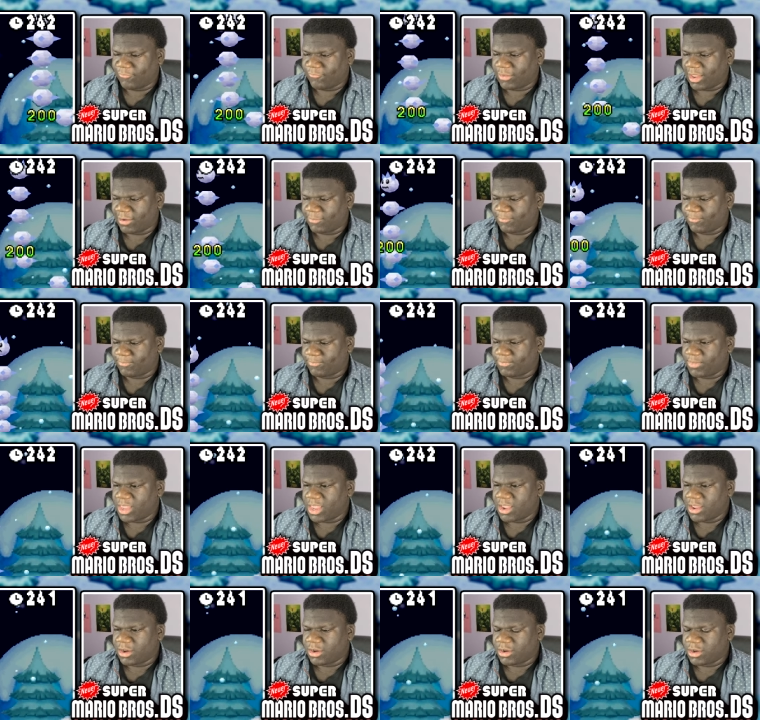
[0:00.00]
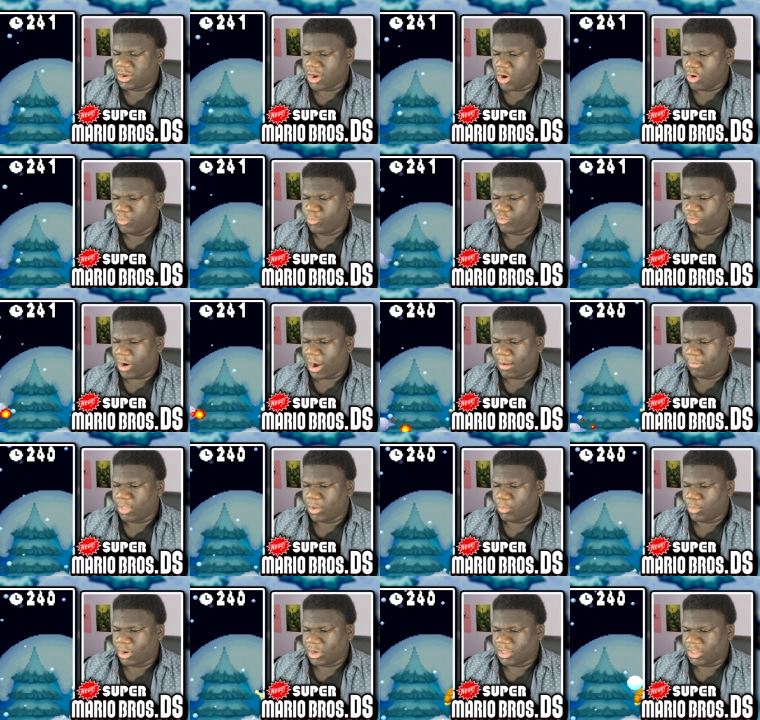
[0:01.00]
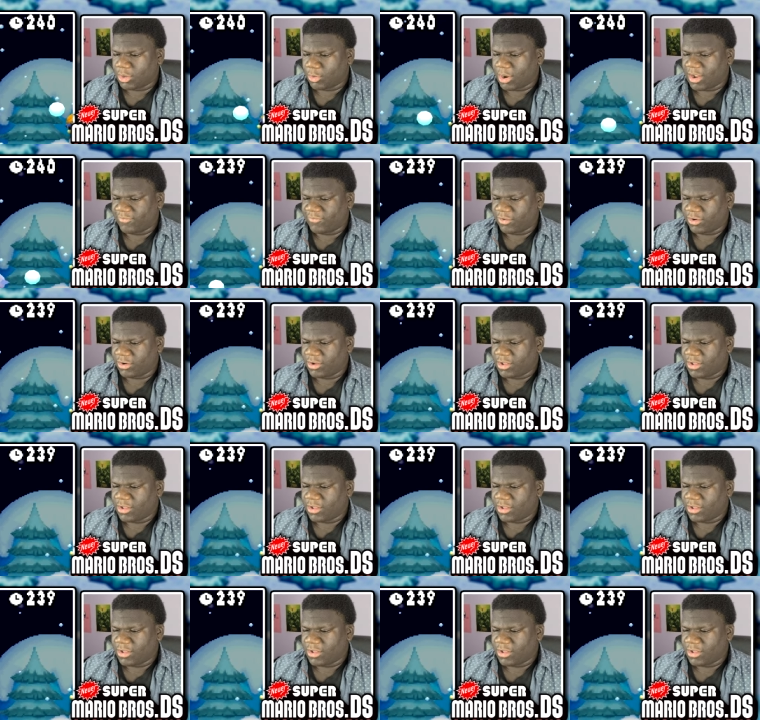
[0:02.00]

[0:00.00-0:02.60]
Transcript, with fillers: Like, no problem whatsoever.